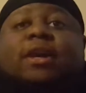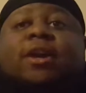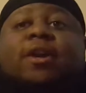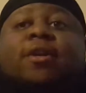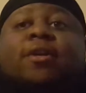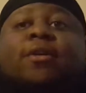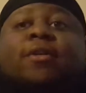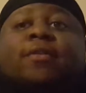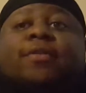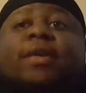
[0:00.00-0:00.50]

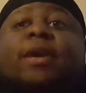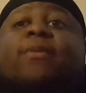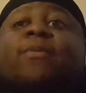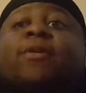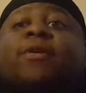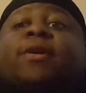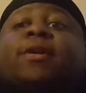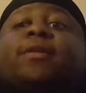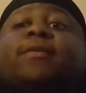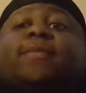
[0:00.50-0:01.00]
You know, they
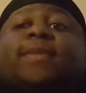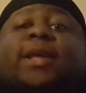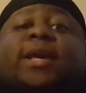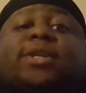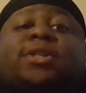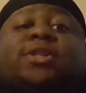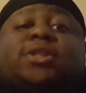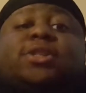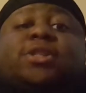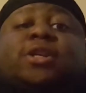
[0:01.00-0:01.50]
were in a
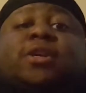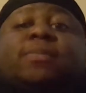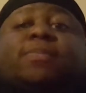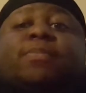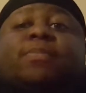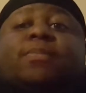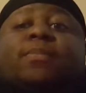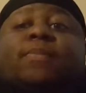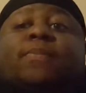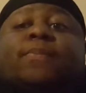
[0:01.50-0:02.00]

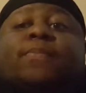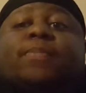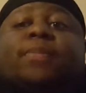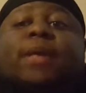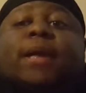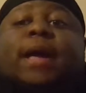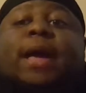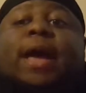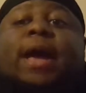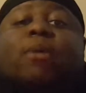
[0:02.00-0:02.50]
relationship
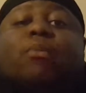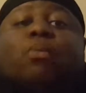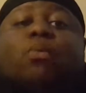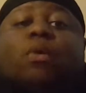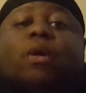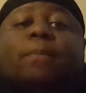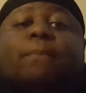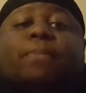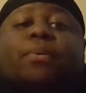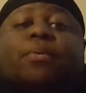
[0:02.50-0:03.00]
at
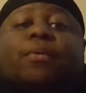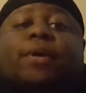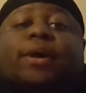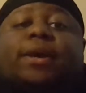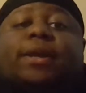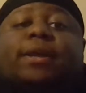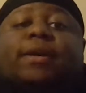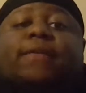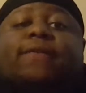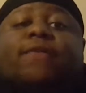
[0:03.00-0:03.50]
one
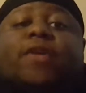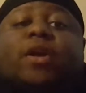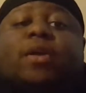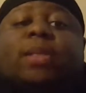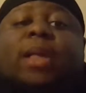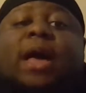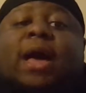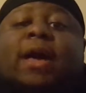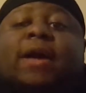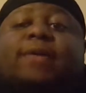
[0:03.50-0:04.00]
point of their
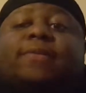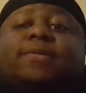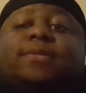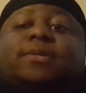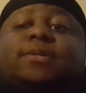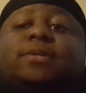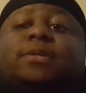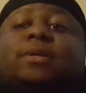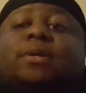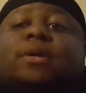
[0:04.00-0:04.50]

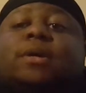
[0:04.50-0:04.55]
lives.